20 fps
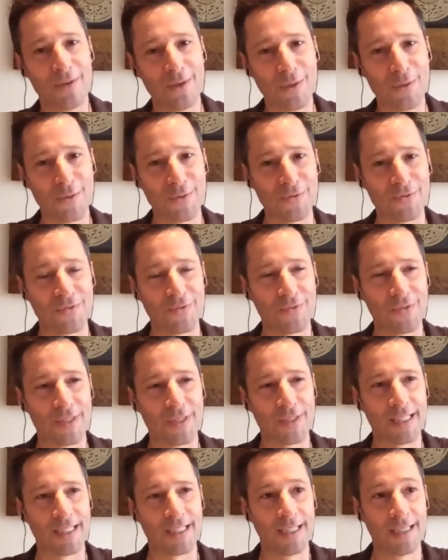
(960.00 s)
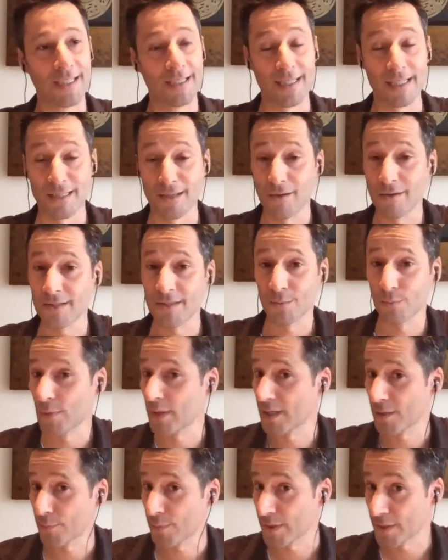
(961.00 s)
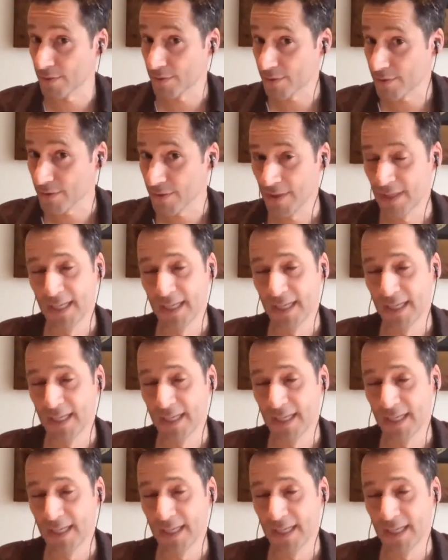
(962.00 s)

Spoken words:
lot of technology we can reuse.